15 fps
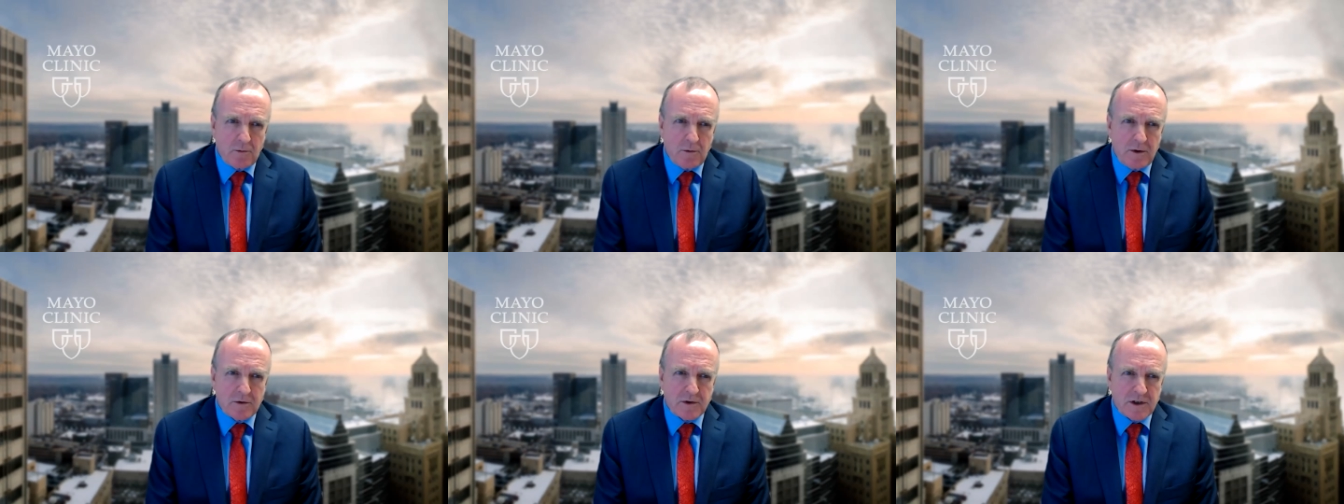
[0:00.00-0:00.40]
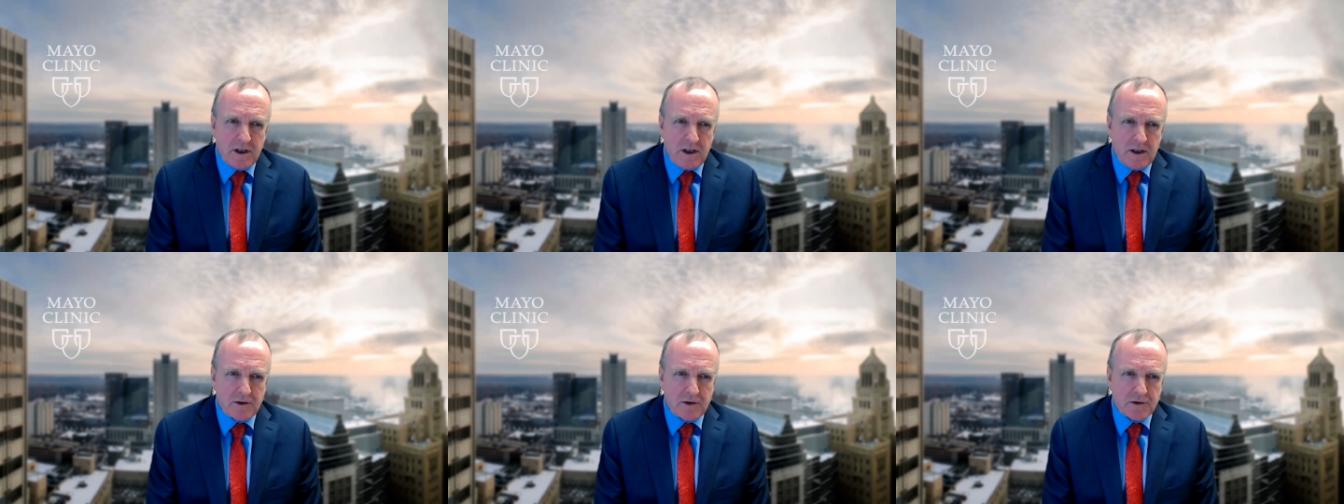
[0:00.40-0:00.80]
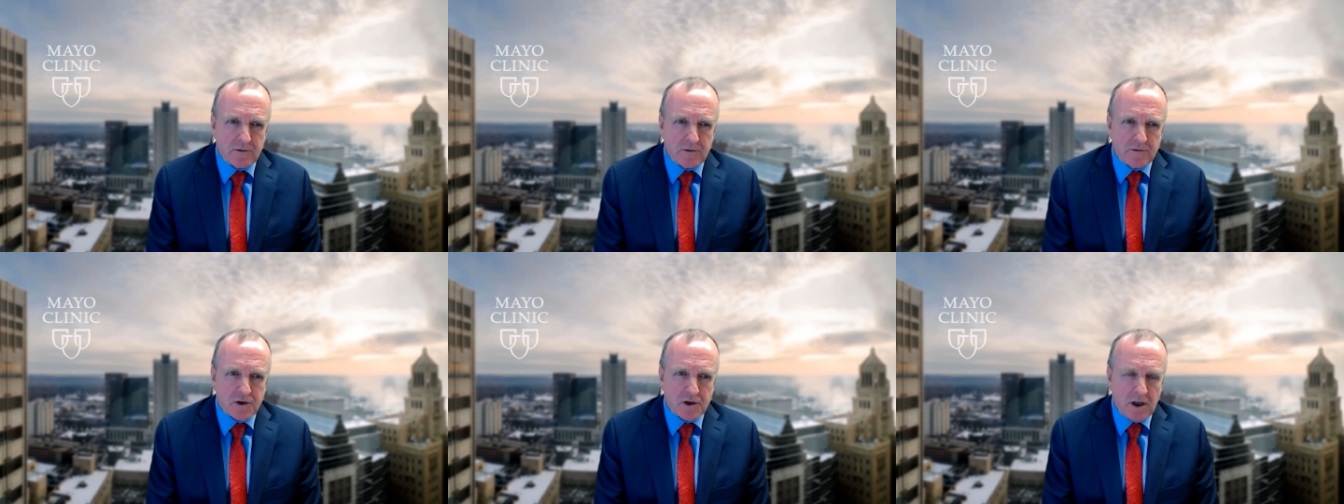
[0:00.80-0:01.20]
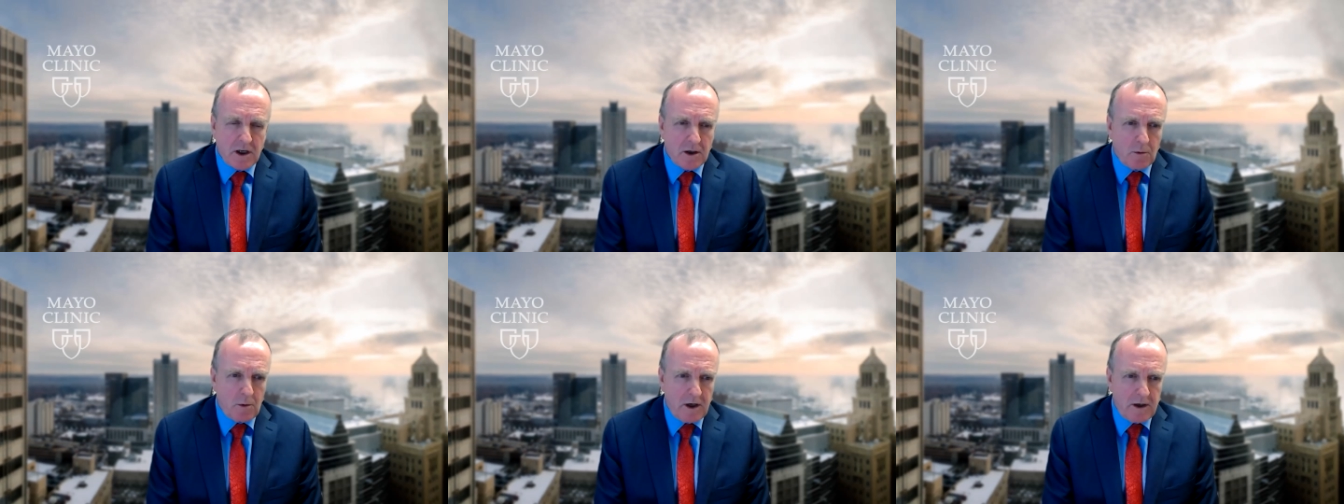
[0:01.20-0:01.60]
we would tend to sort of shy
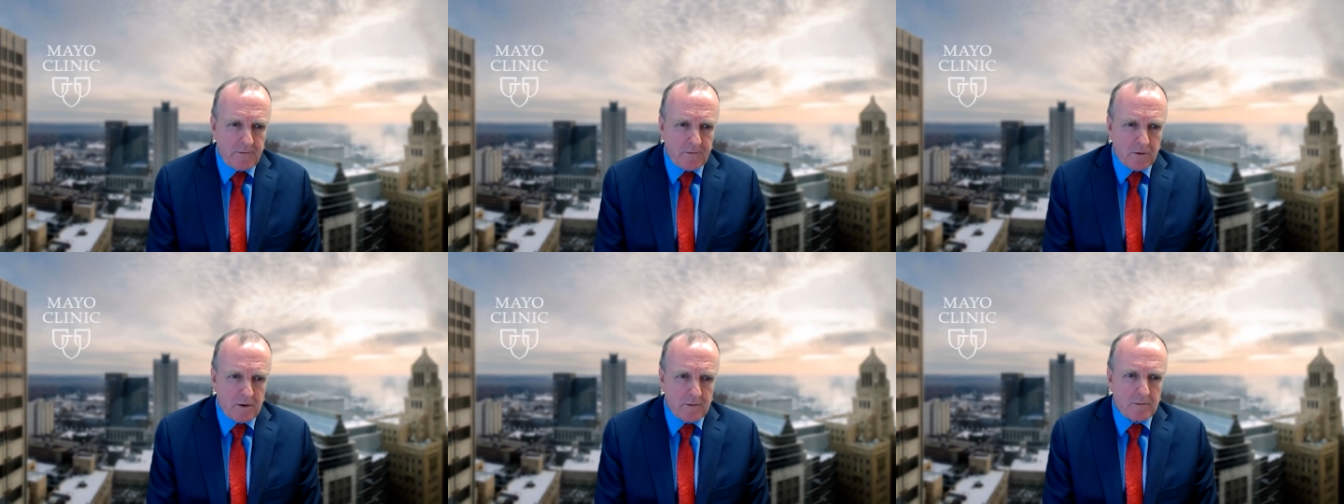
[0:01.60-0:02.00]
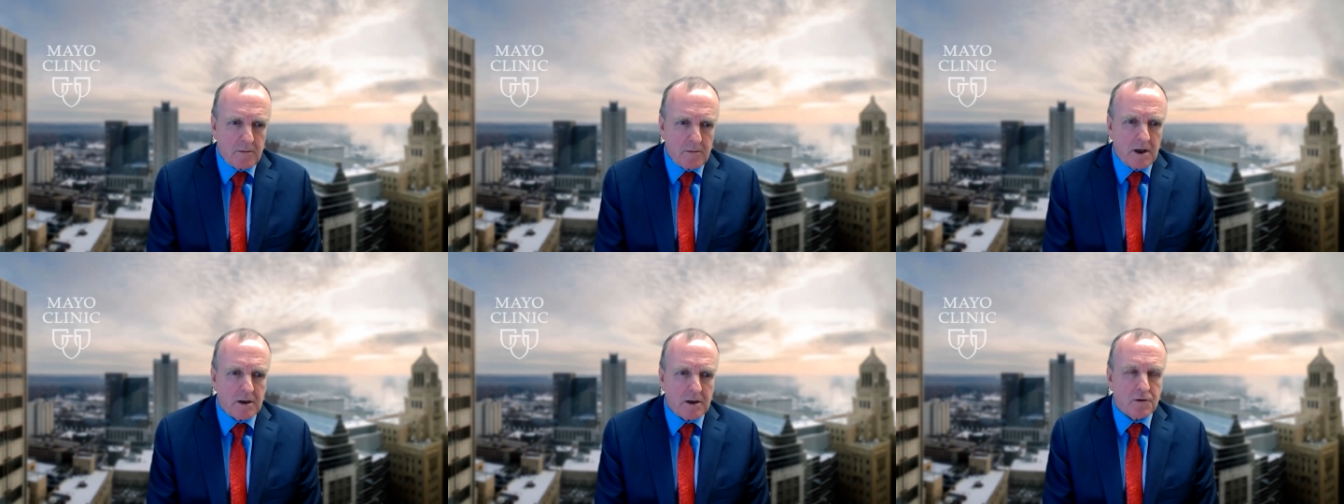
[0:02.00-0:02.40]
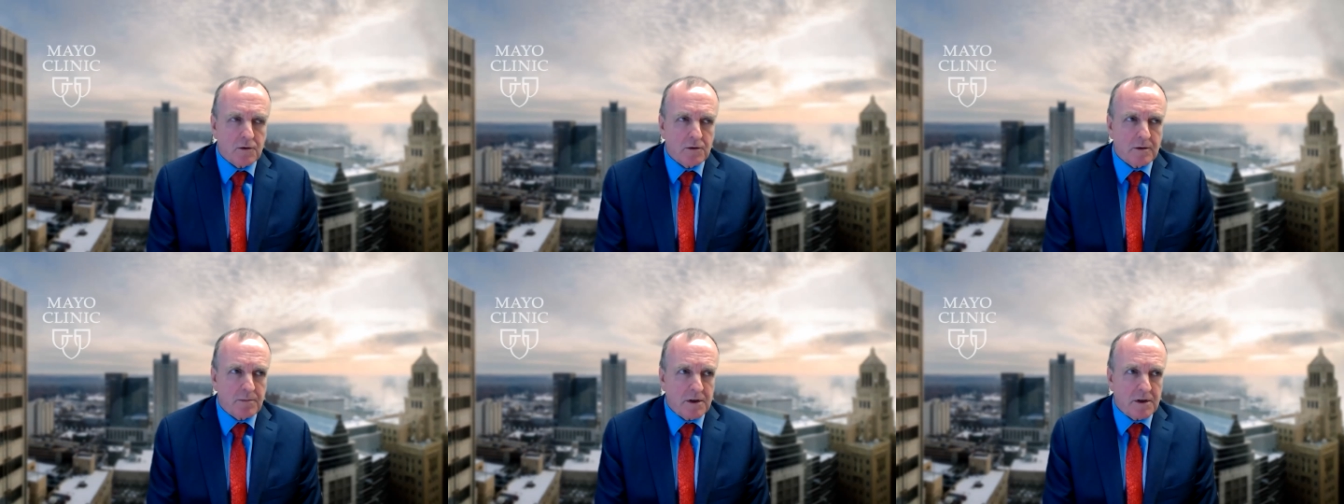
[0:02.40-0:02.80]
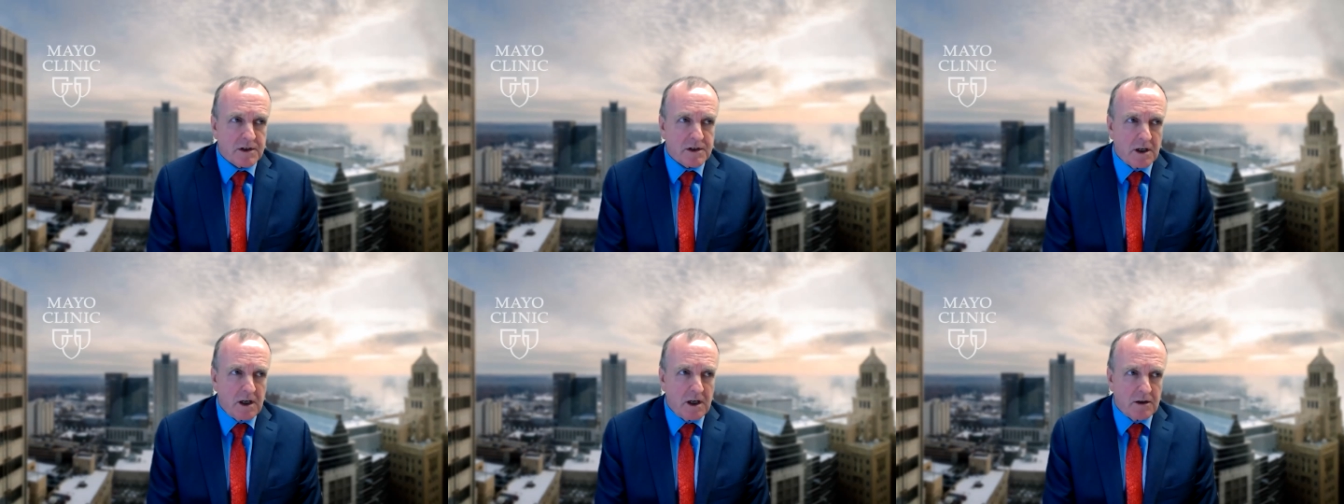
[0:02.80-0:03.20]
away from uh, doing P
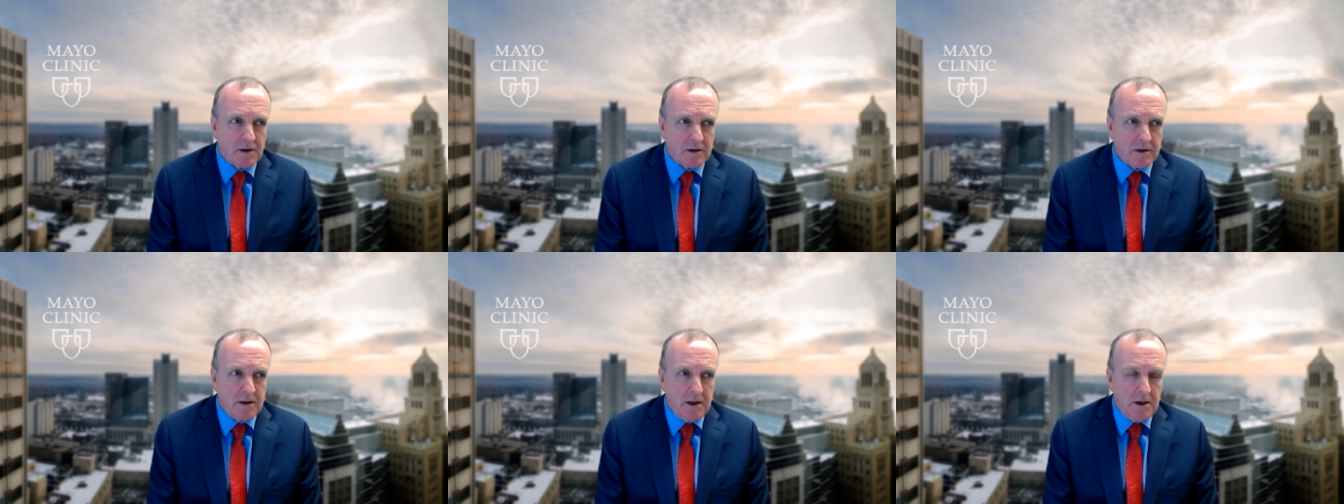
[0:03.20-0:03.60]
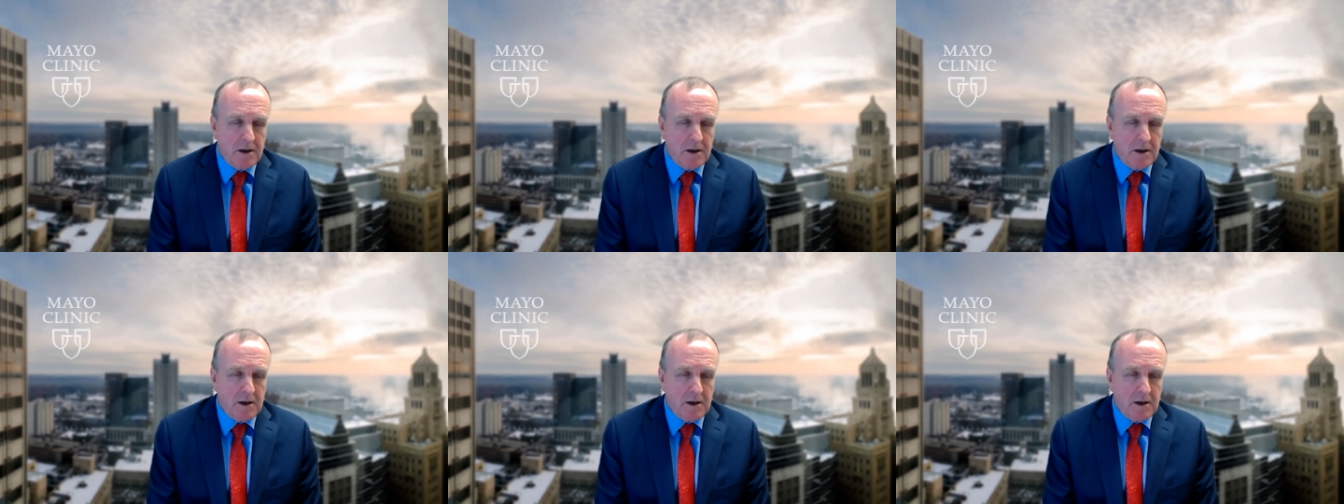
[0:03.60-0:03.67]
C I on